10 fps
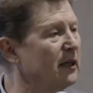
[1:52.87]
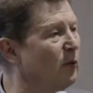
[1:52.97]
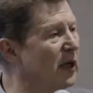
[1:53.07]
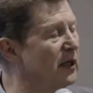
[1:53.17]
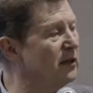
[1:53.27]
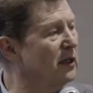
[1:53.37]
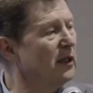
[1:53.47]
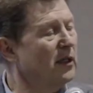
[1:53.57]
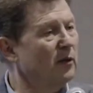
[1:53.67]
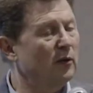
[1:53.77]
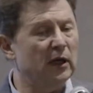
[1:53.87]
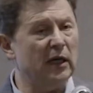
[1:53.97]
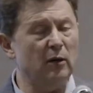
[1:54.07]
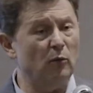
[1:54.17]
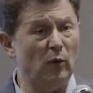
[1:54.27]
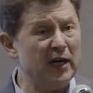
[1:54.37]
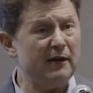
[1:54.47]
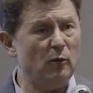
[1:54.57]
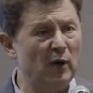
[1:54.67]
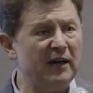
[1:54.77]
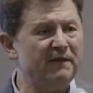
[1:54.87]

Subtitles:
When